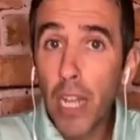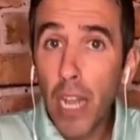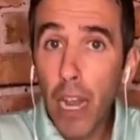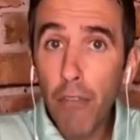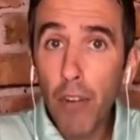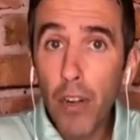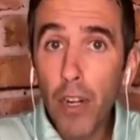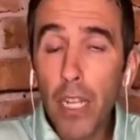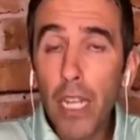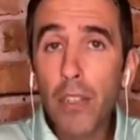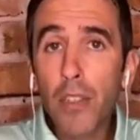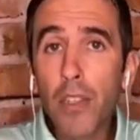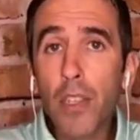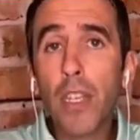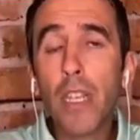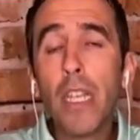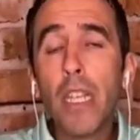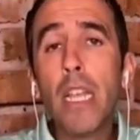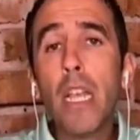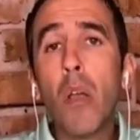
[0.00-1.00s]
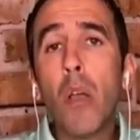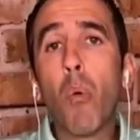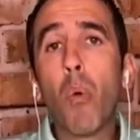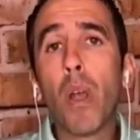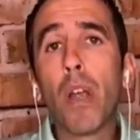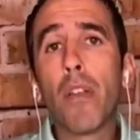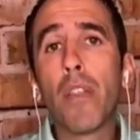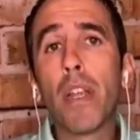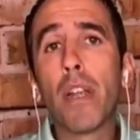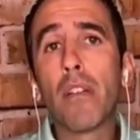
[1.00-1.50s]
governance,
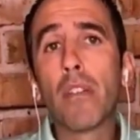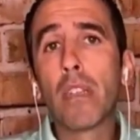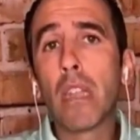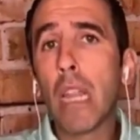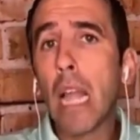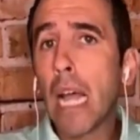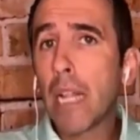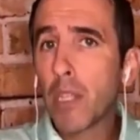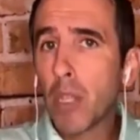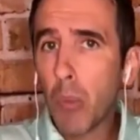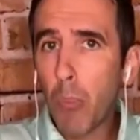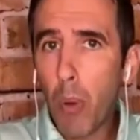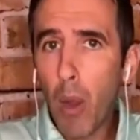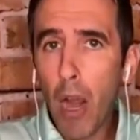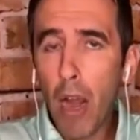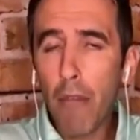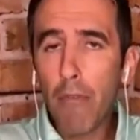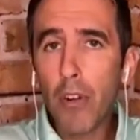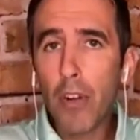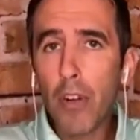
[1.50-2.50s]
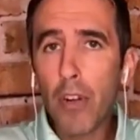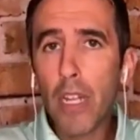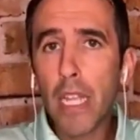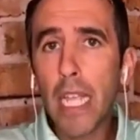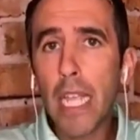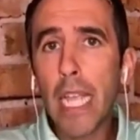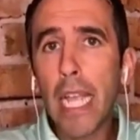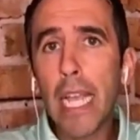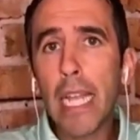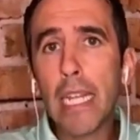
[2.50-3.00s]
where there's lots of
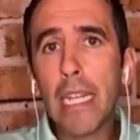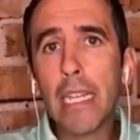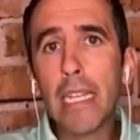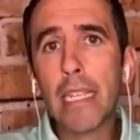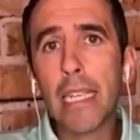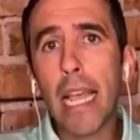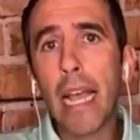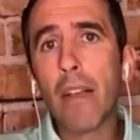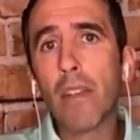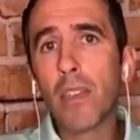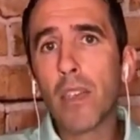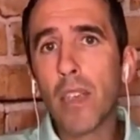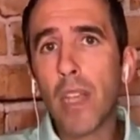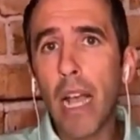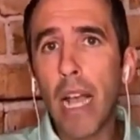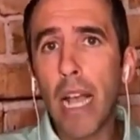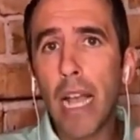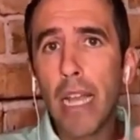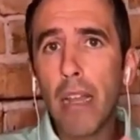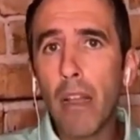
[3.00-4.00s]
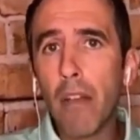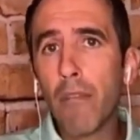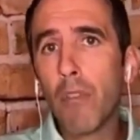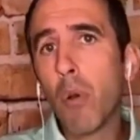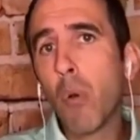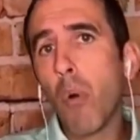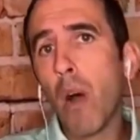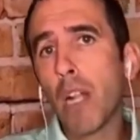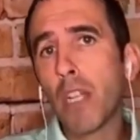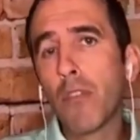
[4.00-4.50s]
poverty, and it is outside of the
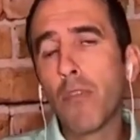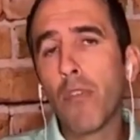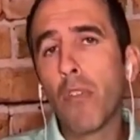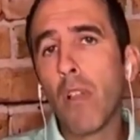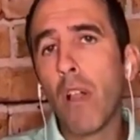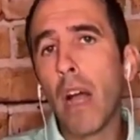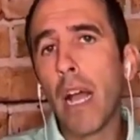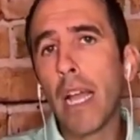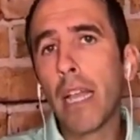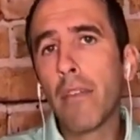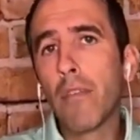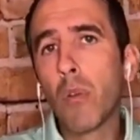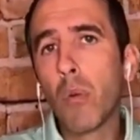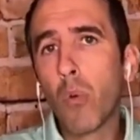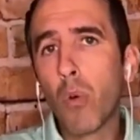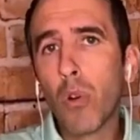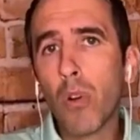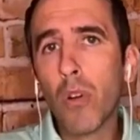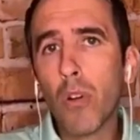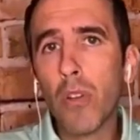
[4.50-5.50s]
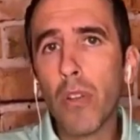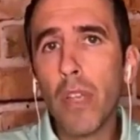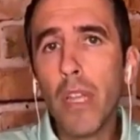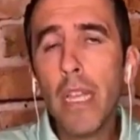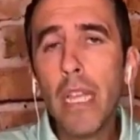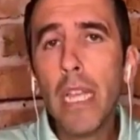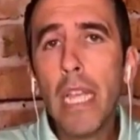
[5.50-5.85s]
watchful eye of the world.